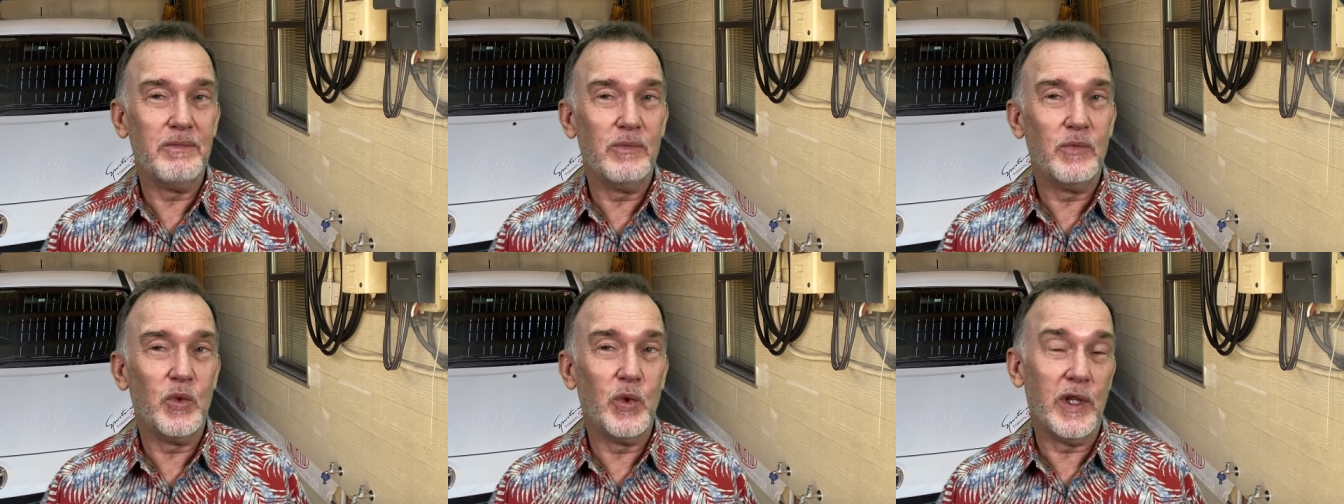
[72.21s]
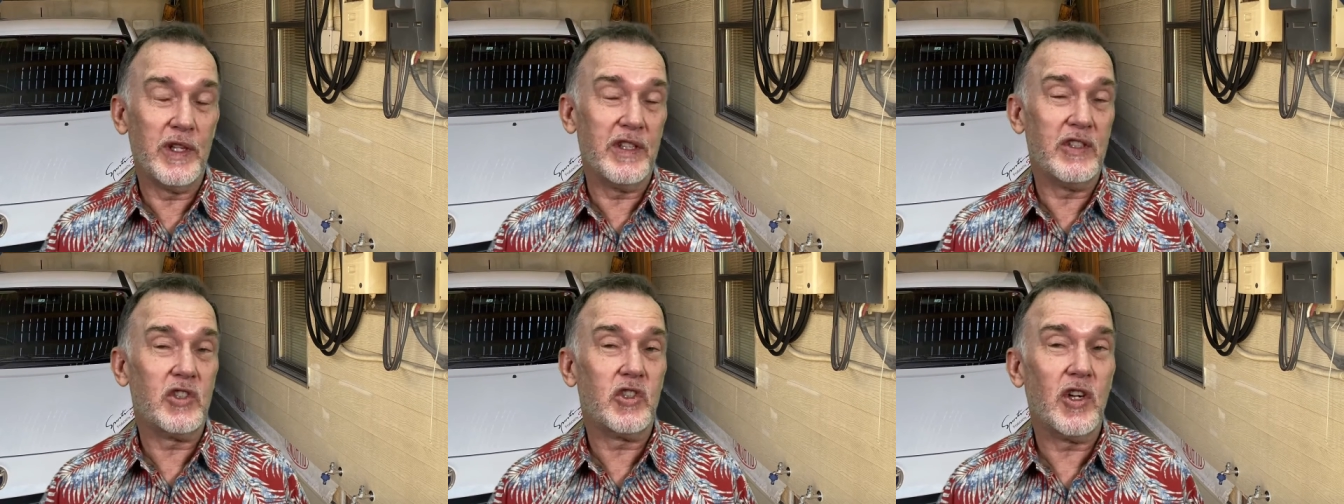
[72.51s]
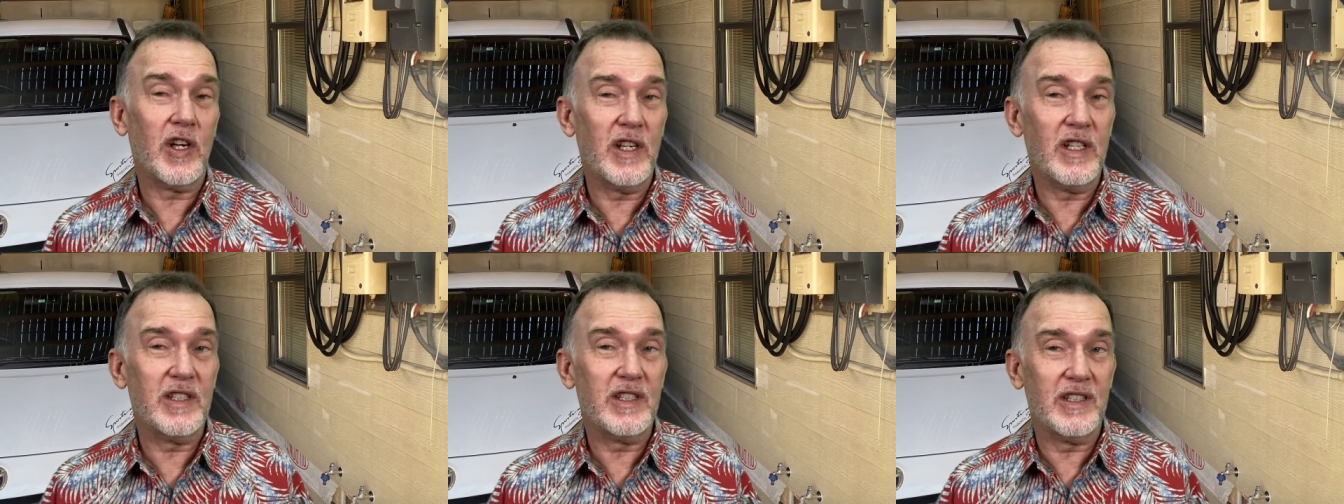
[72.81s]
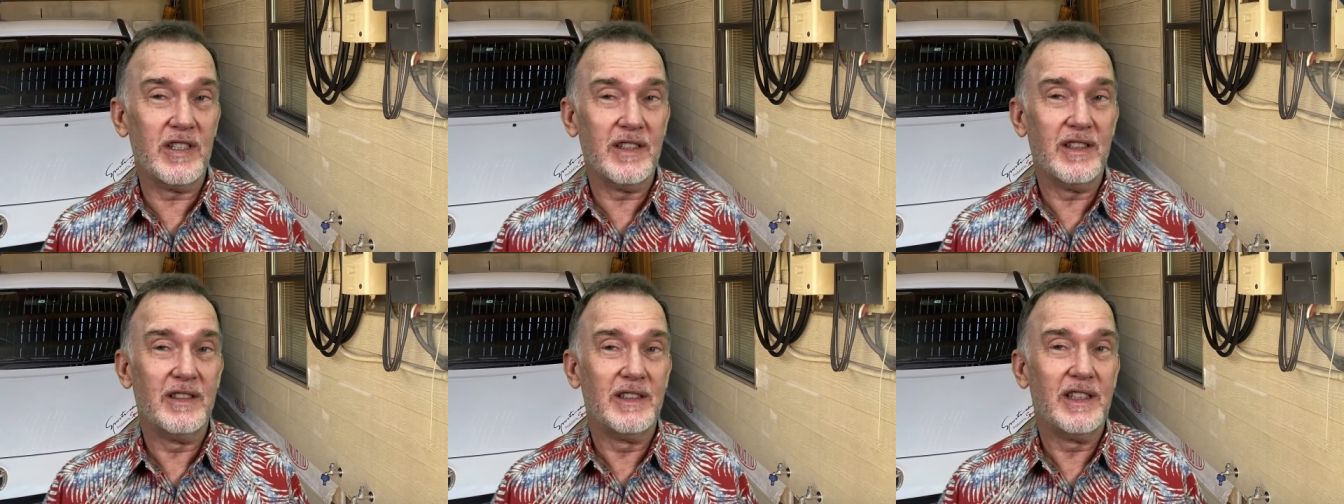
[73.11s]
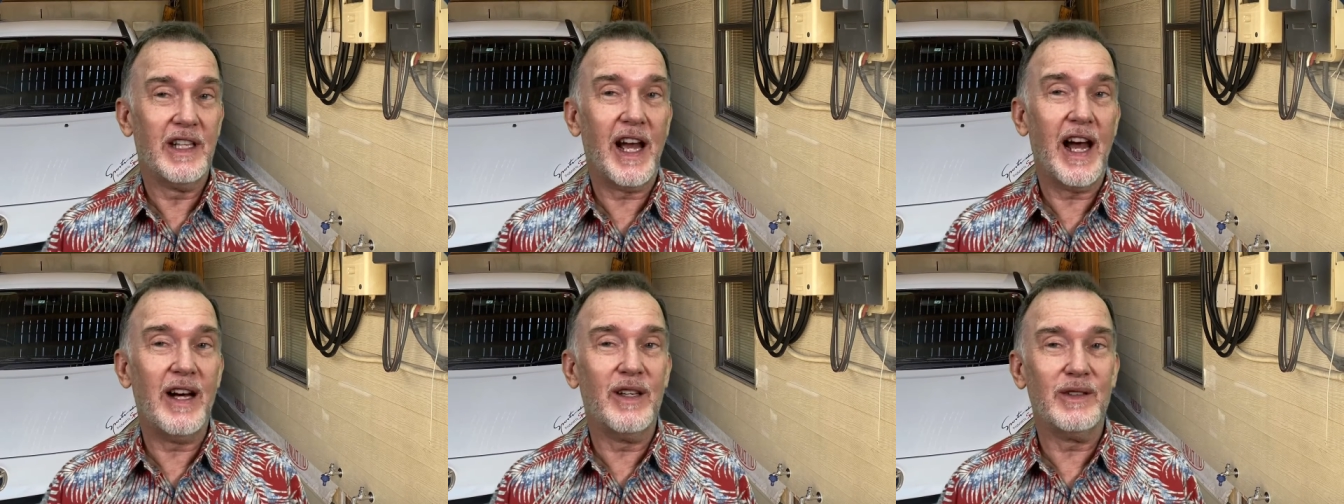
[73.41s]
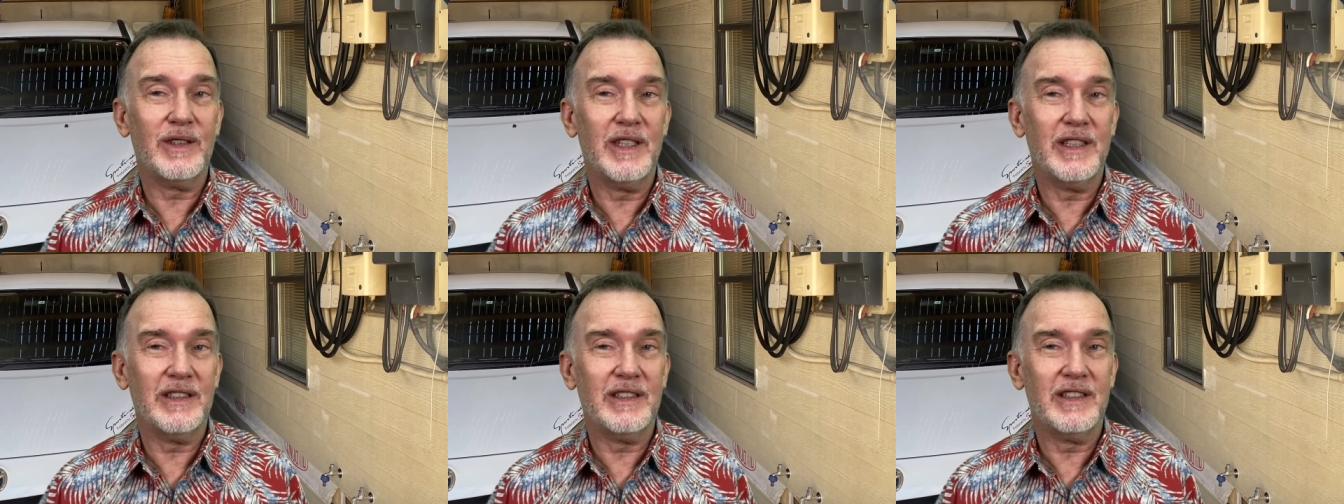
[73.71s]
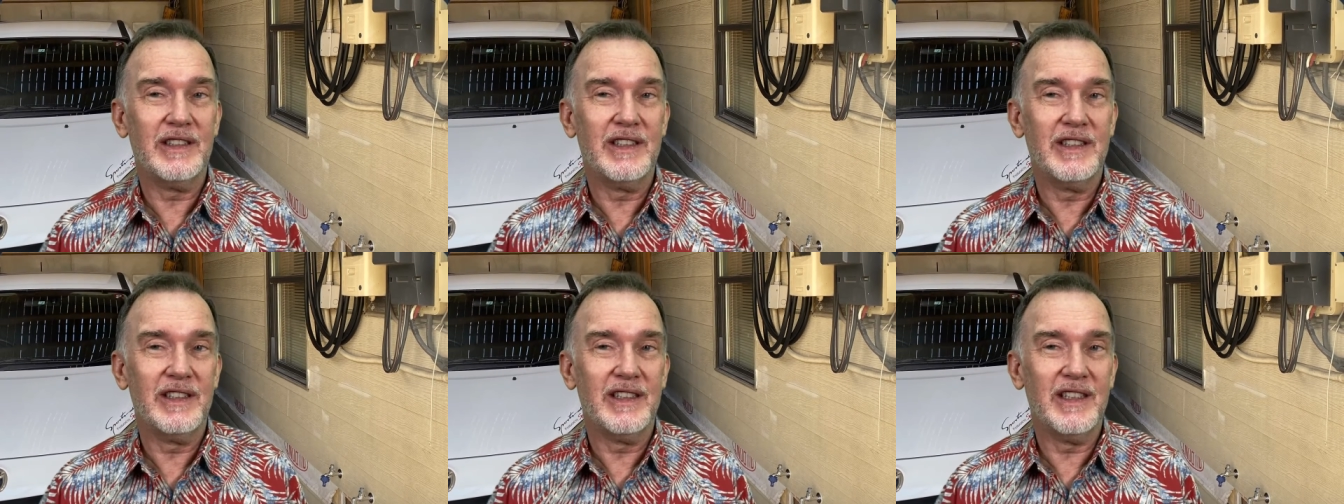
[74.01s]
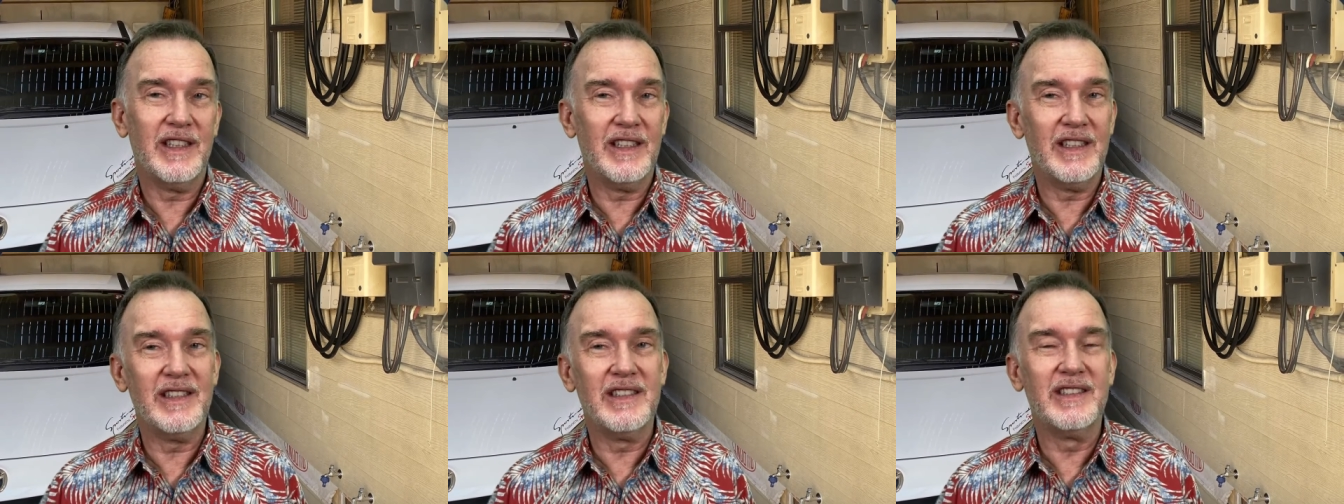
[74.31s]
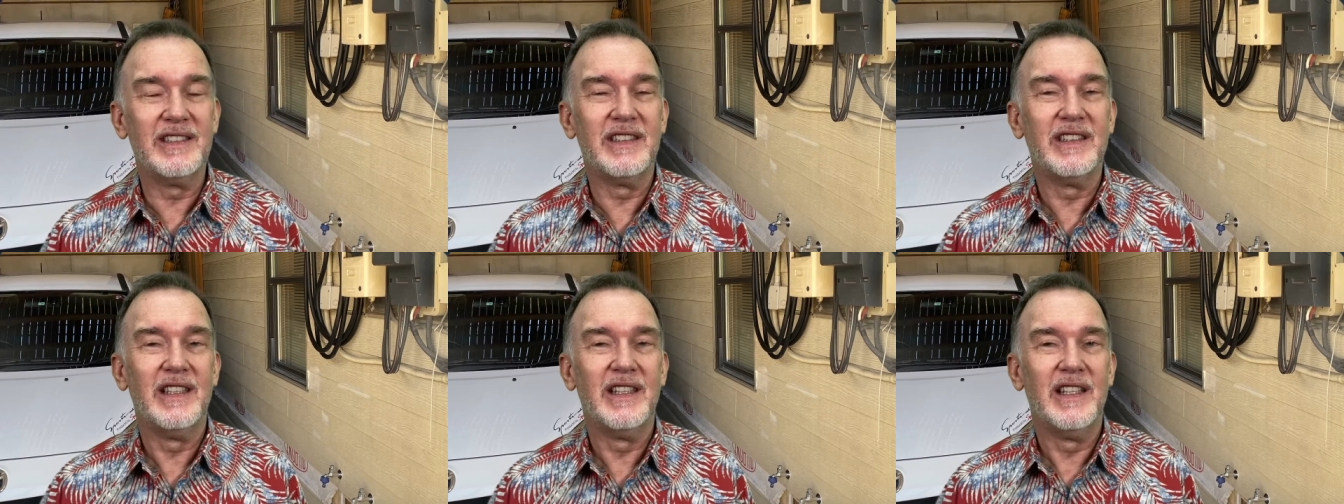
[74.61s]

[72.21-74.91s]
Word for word: where the charger outlet is.